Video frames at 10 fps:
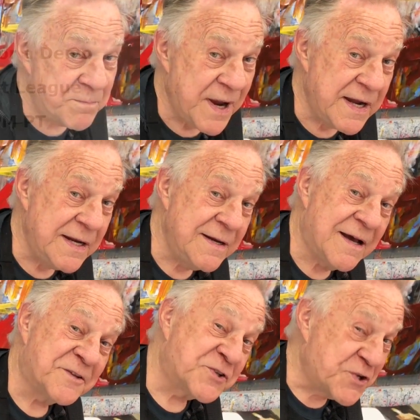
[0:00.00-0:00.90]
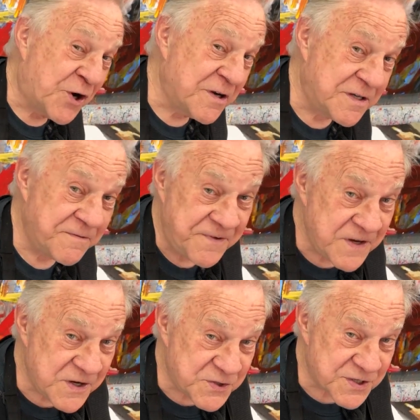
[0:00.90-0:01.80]
painting start to
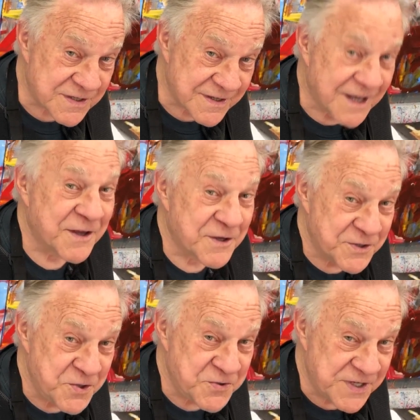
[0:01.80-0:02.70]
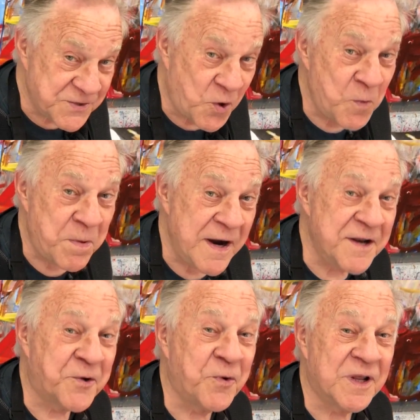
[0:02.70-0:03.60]
finish using Holbein
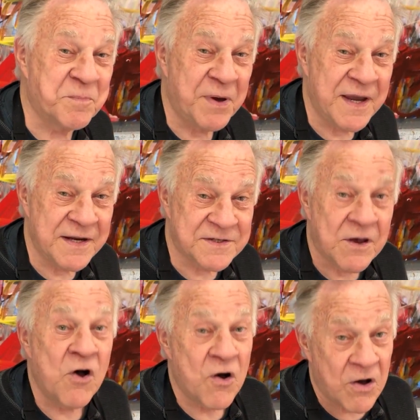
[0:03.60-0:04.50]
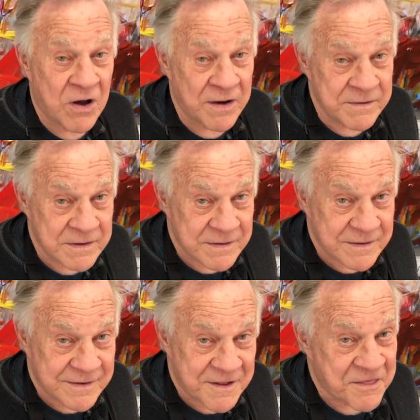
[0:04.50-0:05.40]
acrylic paints on
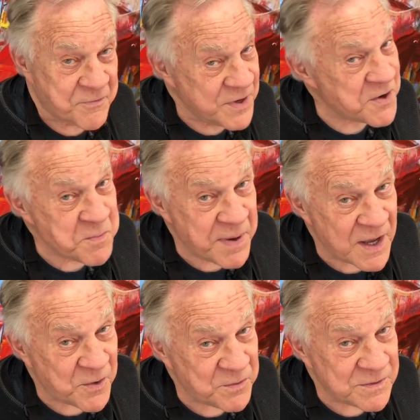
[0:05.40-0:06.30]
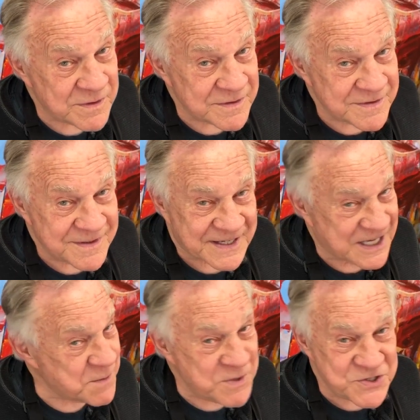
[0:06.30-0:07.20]
300 pound
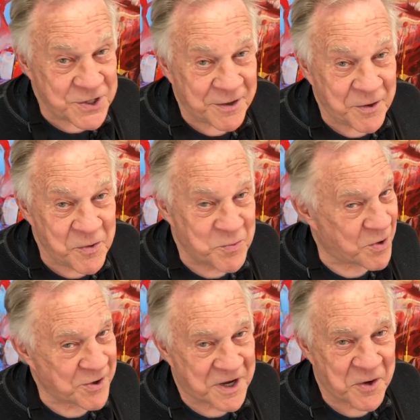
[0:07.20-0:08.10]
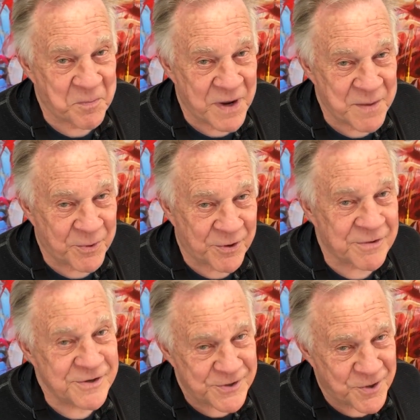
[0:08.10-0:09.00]
Kilimanjaro watercolor paper,
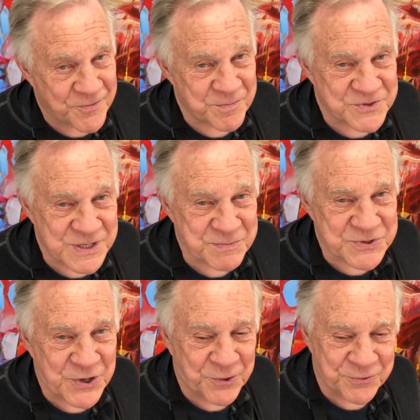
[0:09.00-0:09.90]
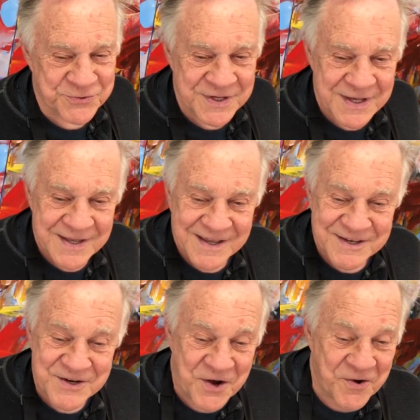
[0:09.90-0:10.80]
you know, from Cheap Joe's,
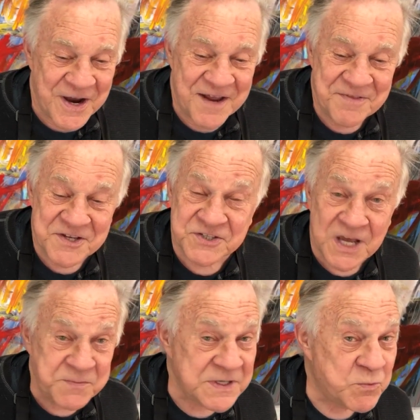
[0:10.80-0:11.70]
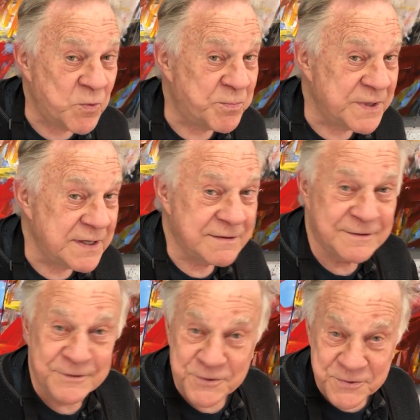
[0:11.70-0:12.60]
you know, and the subject will be
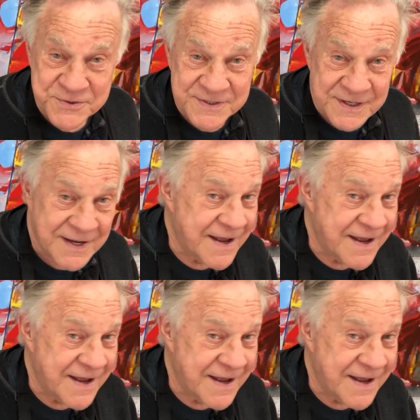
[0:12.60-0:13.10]
loose